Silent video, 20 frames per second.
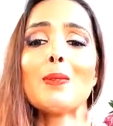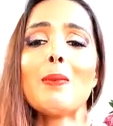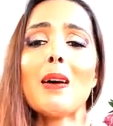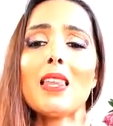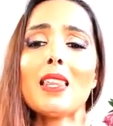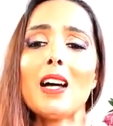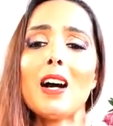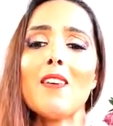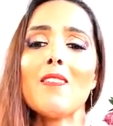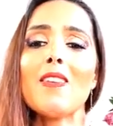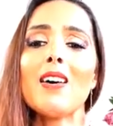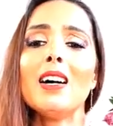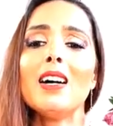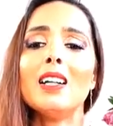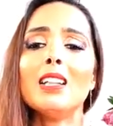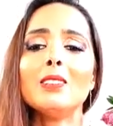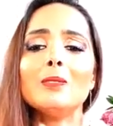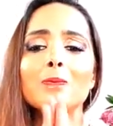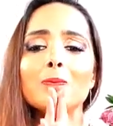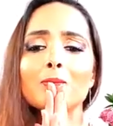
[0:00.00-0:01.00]
So my
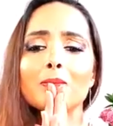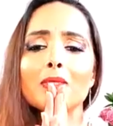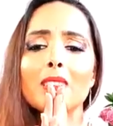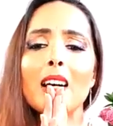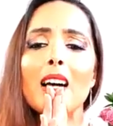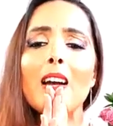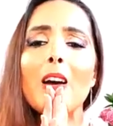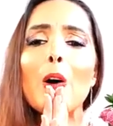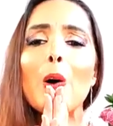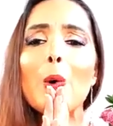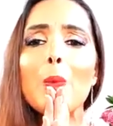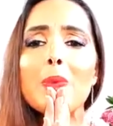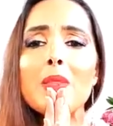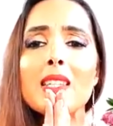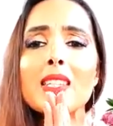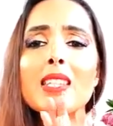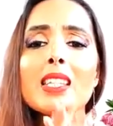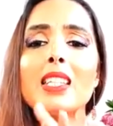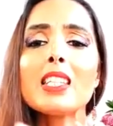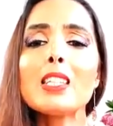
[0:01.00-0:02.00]
love, I
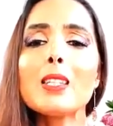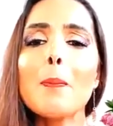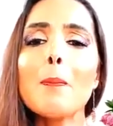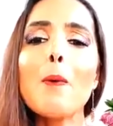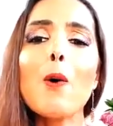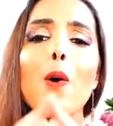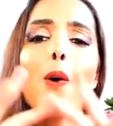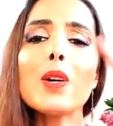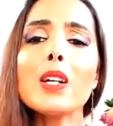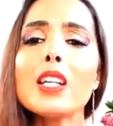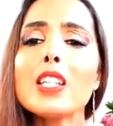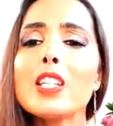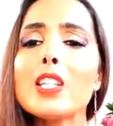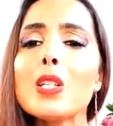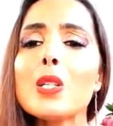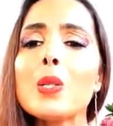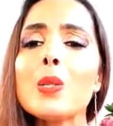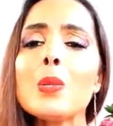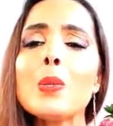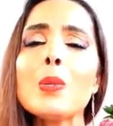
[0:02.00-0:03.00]
hope this has
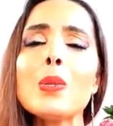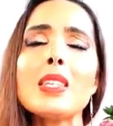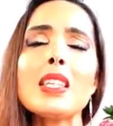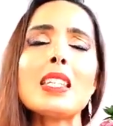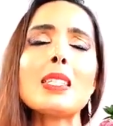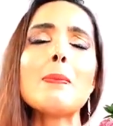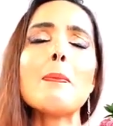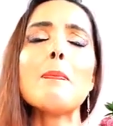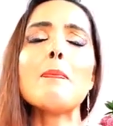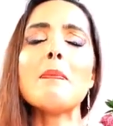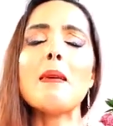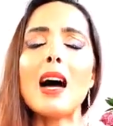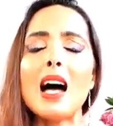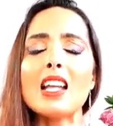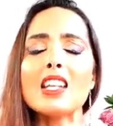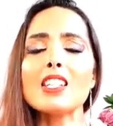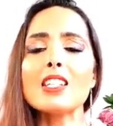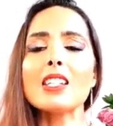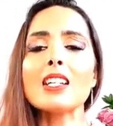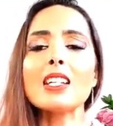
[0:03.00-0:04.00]
supported you, this
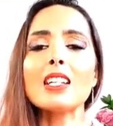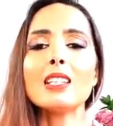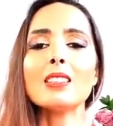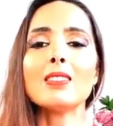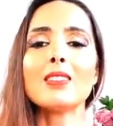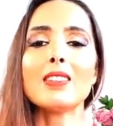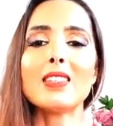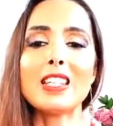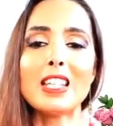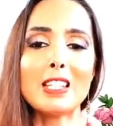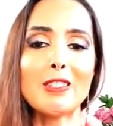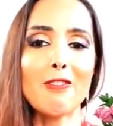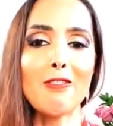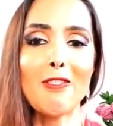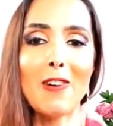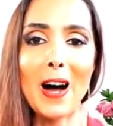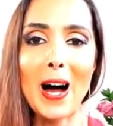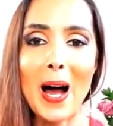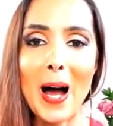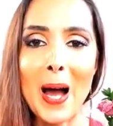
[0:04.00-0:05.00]
magic,
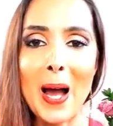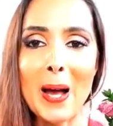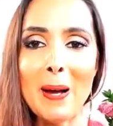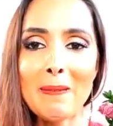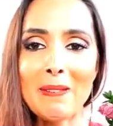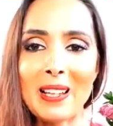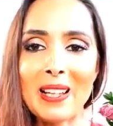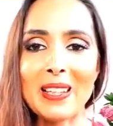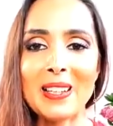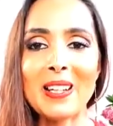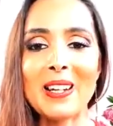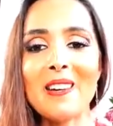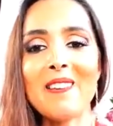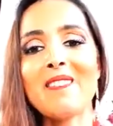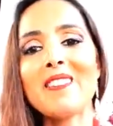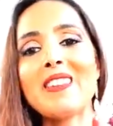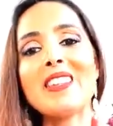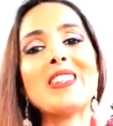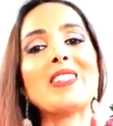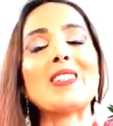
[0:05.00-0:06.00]
these vibes. I
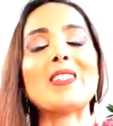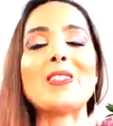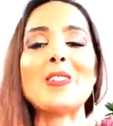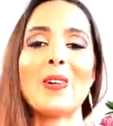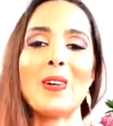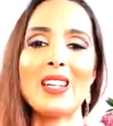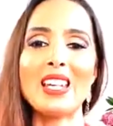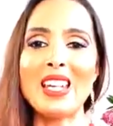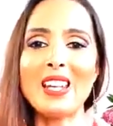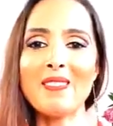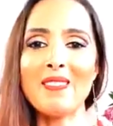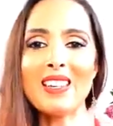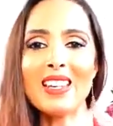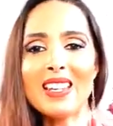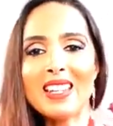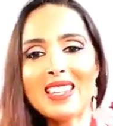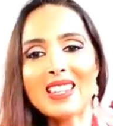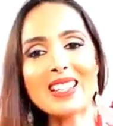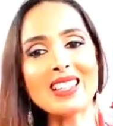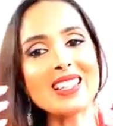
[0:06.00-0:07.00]
love that you're
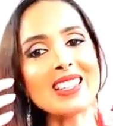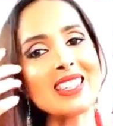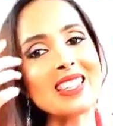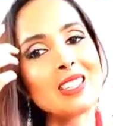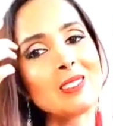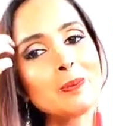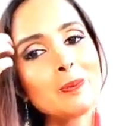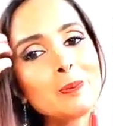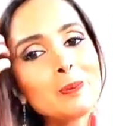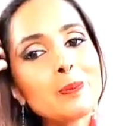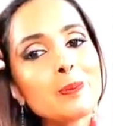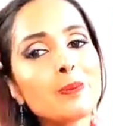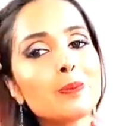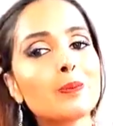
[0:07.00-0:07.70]
joining me in this.